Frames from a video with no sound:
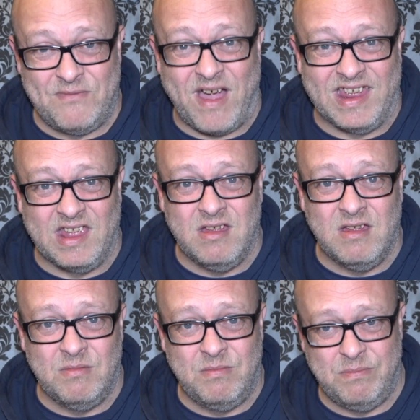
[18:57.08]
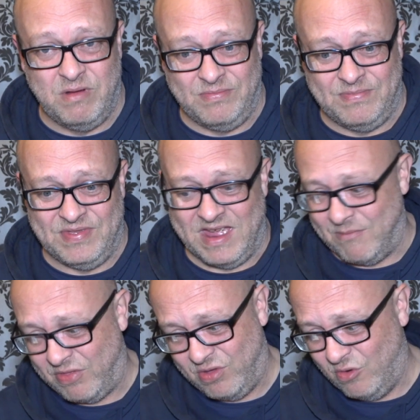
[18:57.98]
vague, but they're my
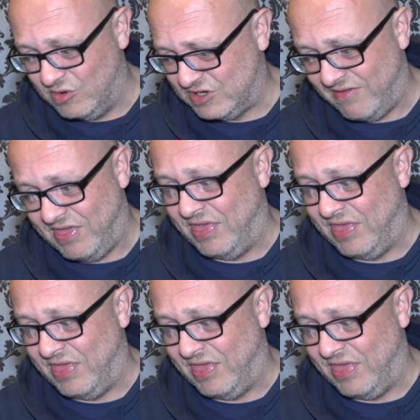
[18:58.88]
thoughts on